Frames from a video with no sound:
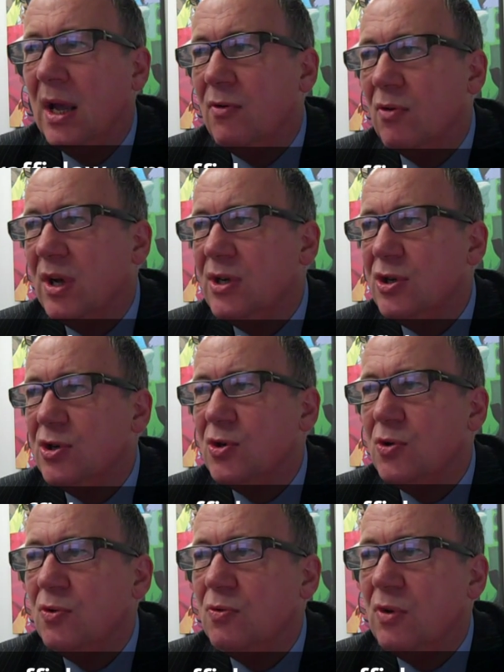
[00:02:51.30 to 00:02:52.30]
In relation
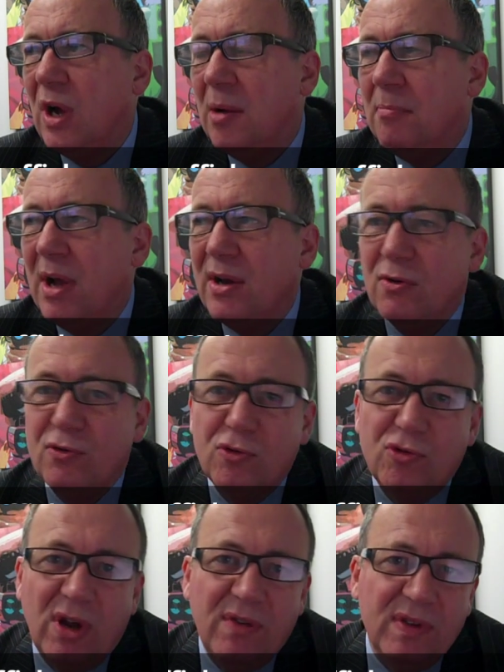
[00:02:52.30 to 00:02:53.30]
to minor
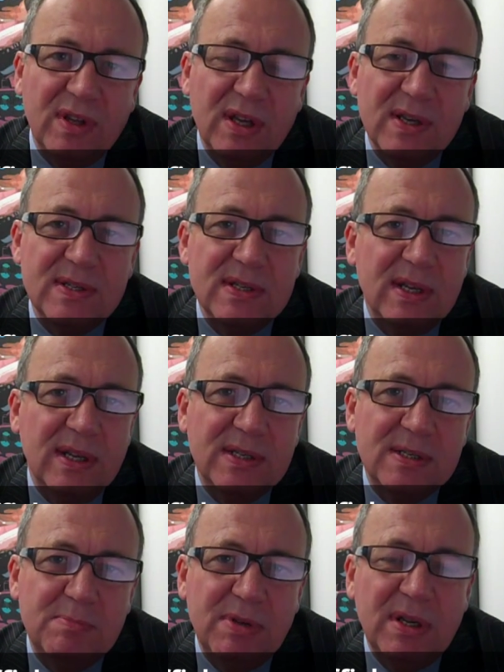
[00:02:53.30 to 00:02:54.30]
road traffic cases like
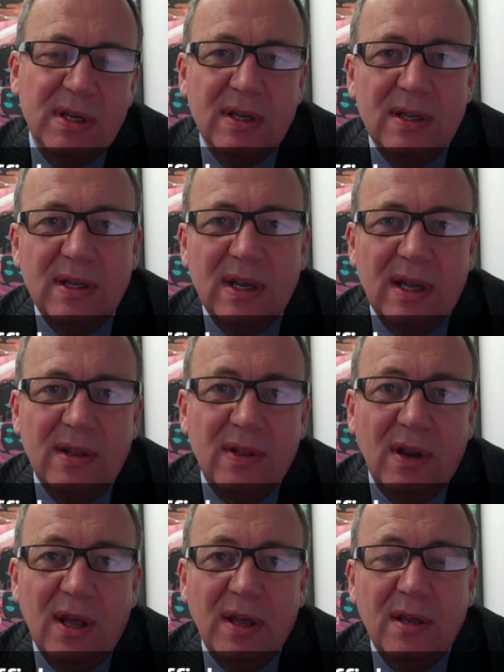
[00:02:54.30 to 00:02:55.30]
speeding and
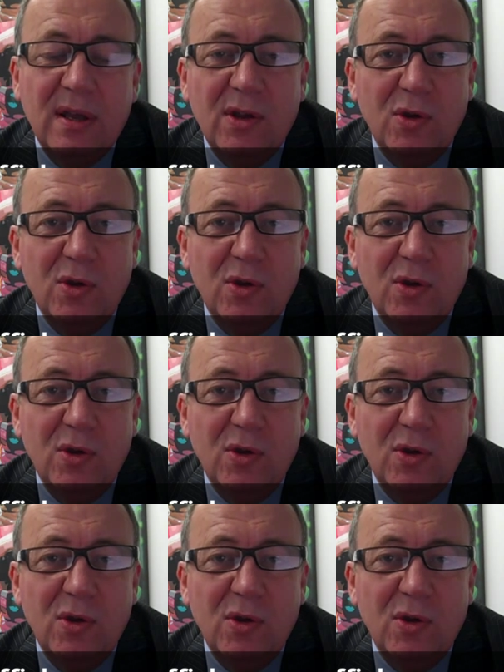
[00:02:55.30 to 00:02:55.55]
the like,